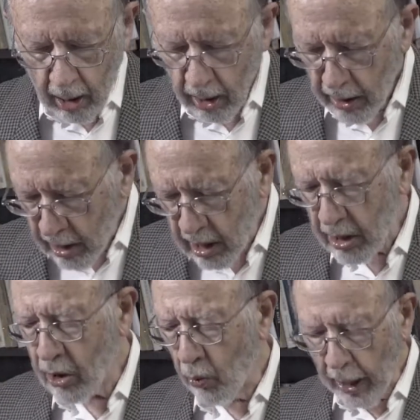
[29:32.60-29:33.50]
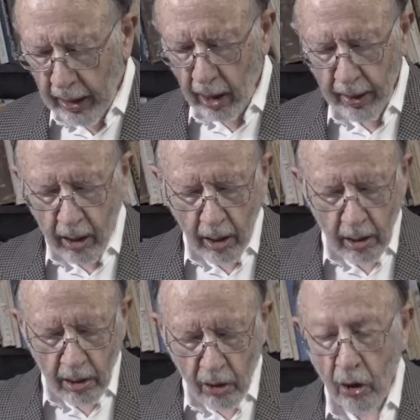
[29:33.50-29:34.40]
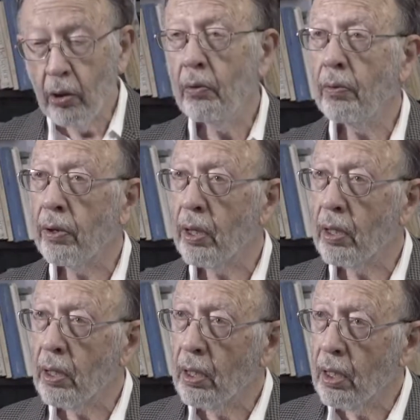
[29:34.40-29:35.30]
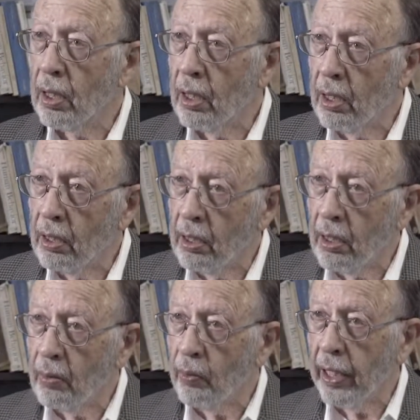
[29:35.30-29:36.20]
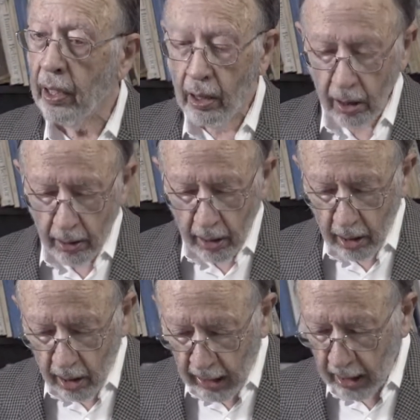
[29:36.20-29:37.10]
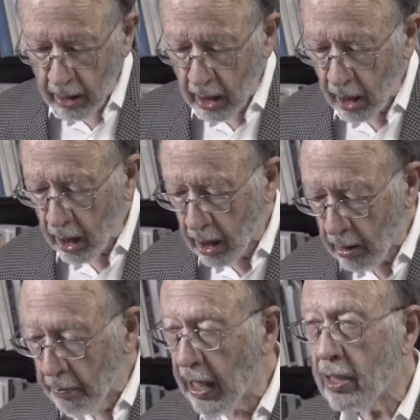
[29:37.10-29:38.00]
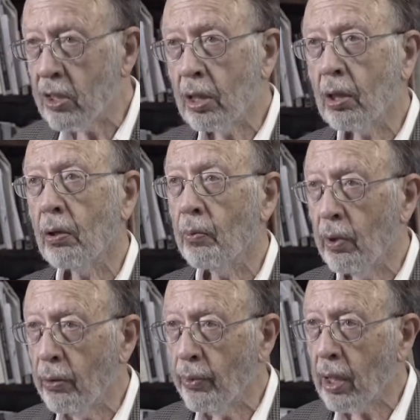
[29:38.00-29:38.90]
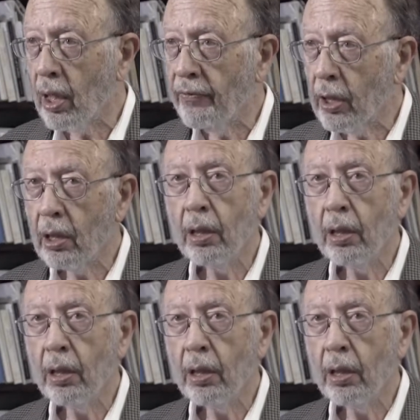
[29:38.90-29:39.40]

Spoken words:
This is the way Lincoln's youth and the way the Nanking Massacre were recovered.